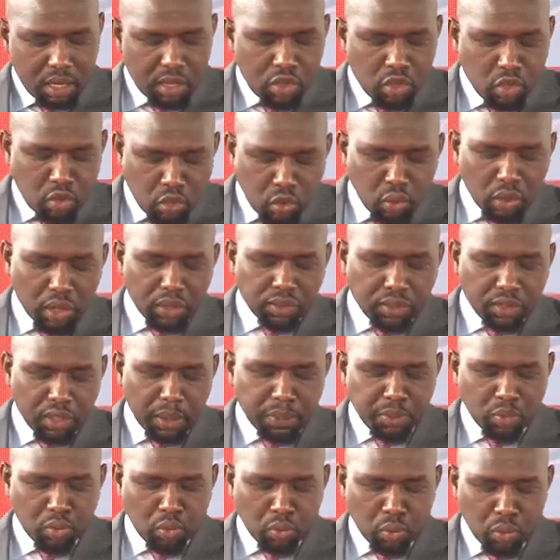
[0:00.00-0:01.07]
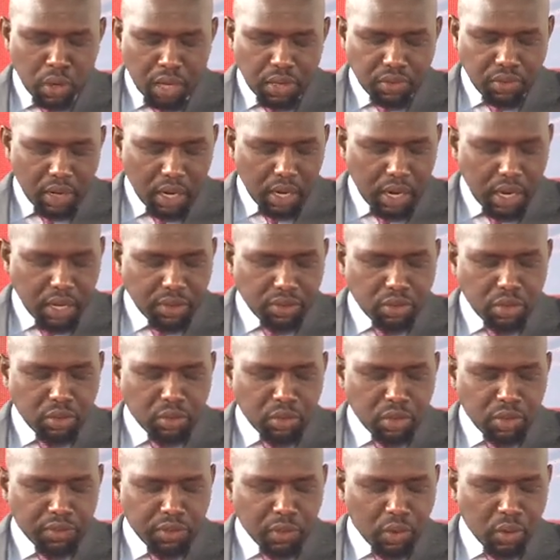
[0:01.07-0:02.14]
sure steps towards
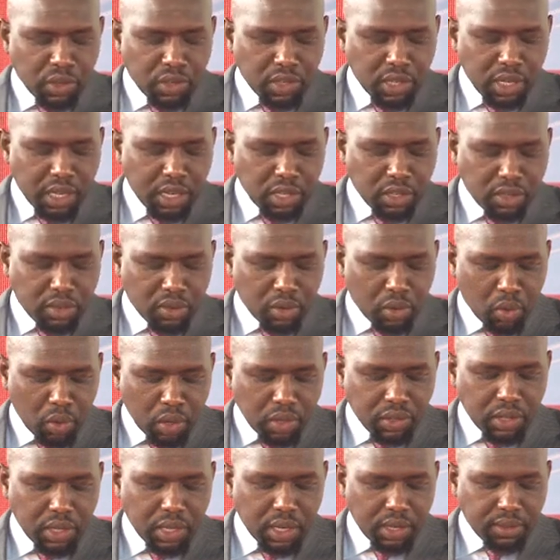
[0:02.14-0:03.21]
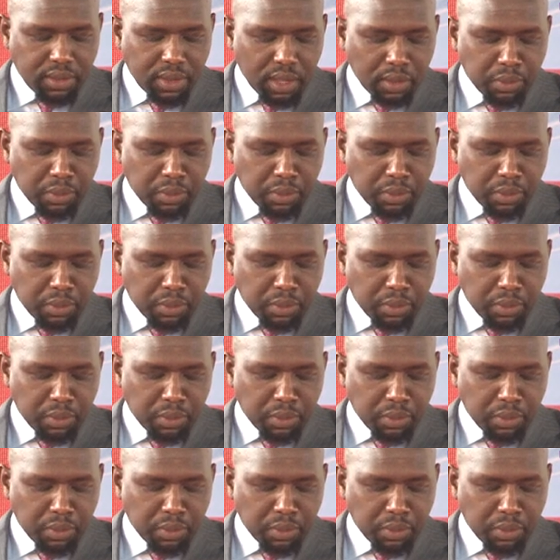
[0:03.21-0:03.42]
realization of continent's